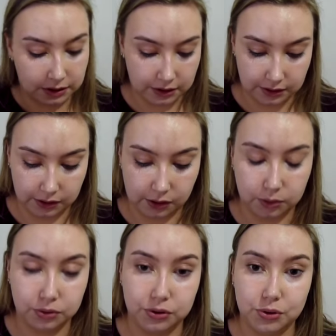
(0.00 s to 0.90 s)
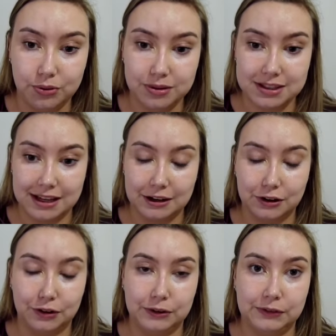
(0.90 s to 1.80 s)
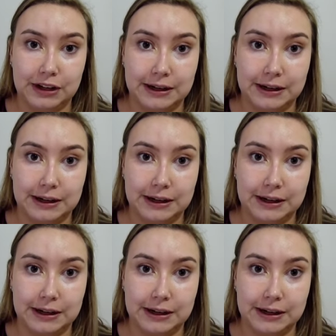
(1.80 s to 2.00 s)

a whole new set of